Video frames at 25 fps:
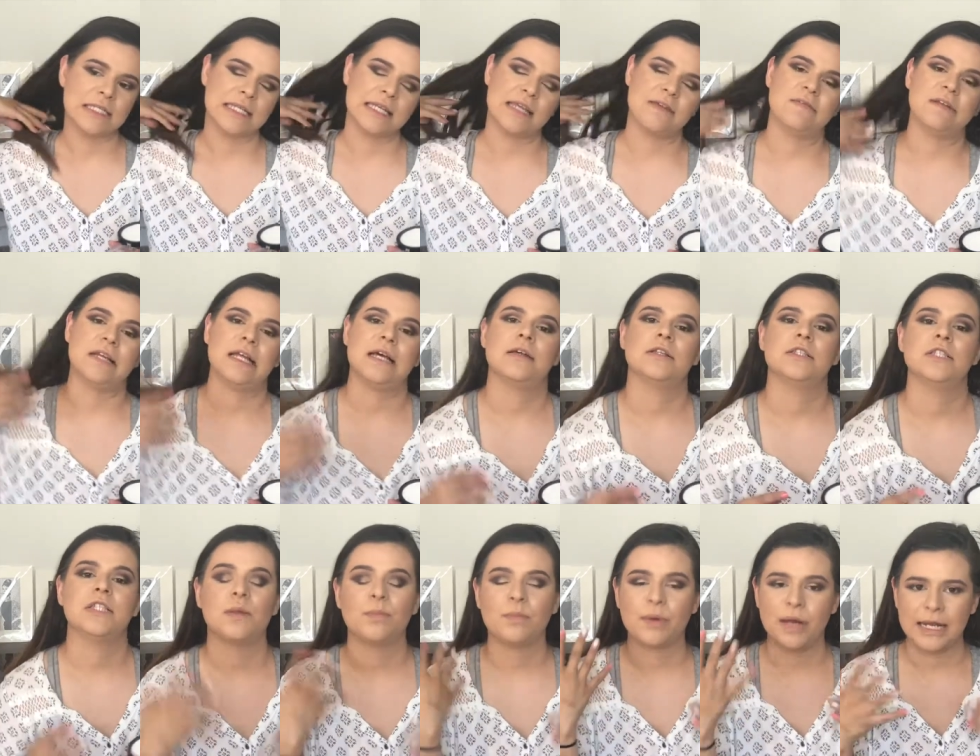to even
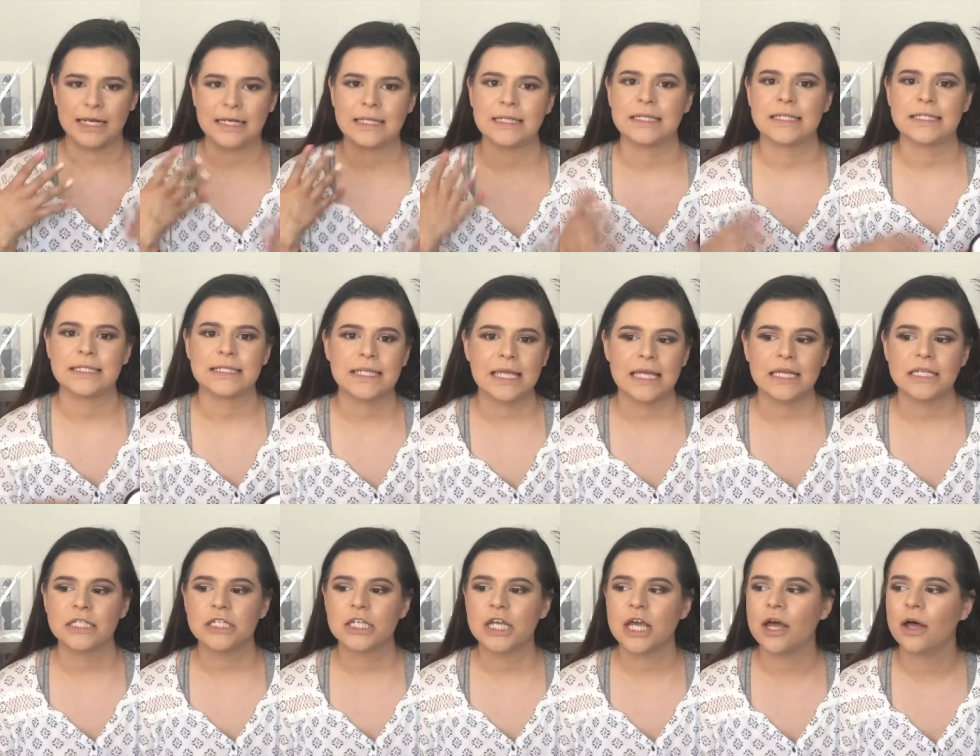out, to brighten the
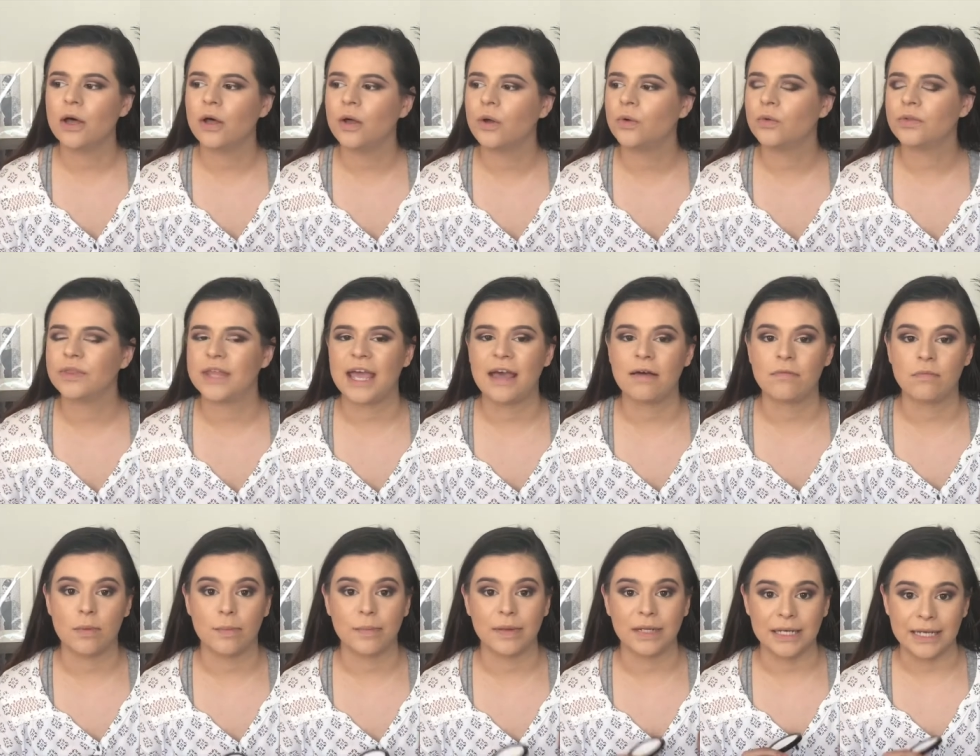skin tone. They
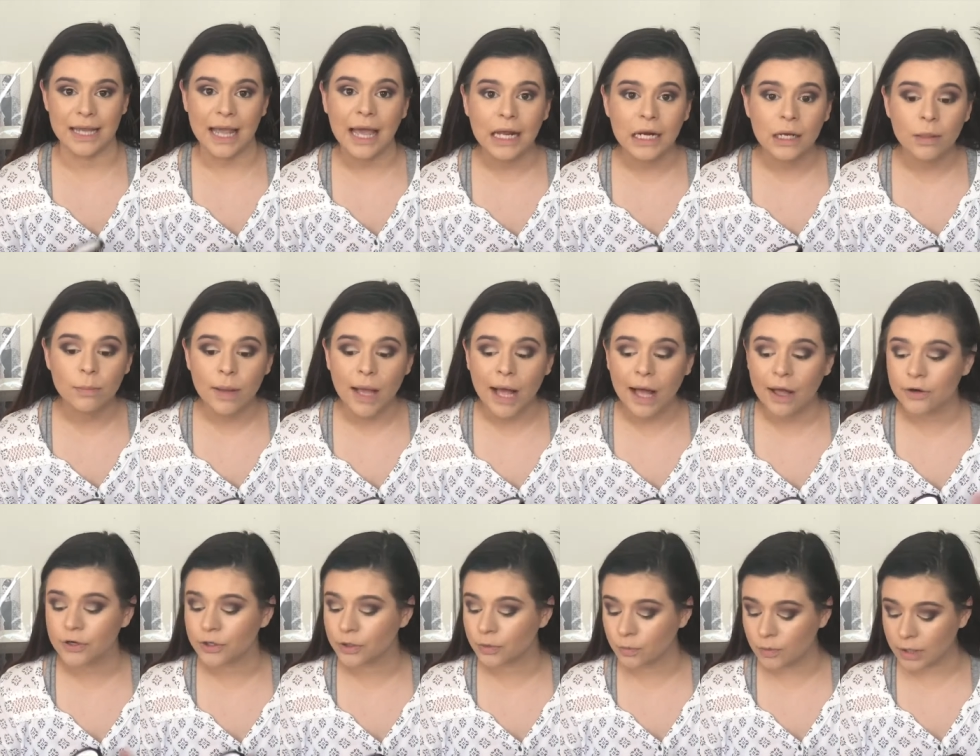have a banana
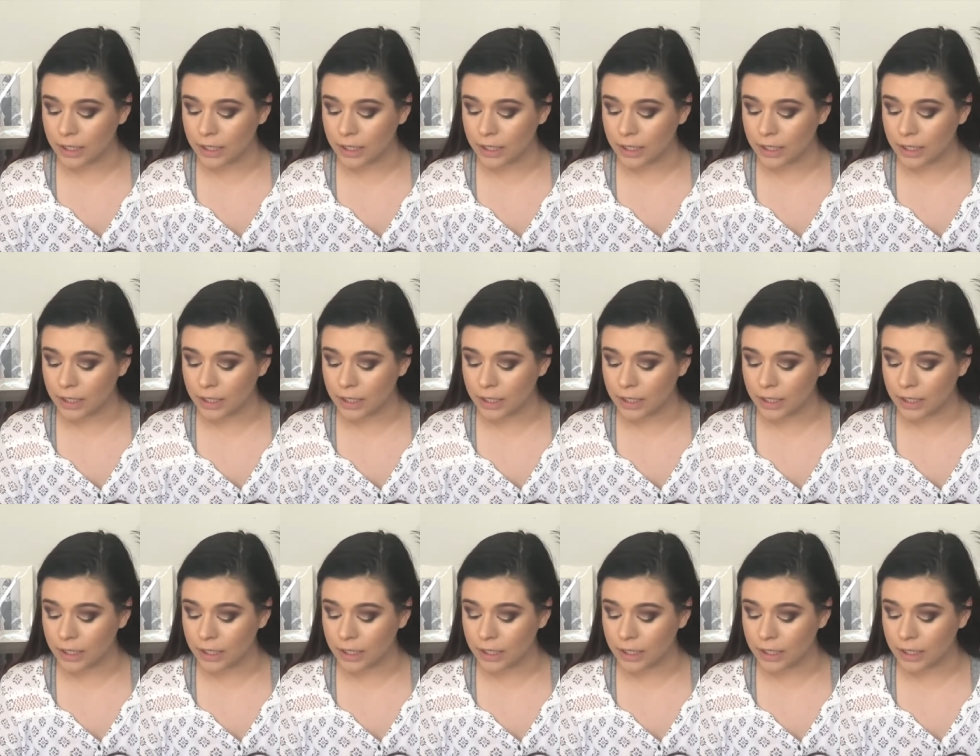powder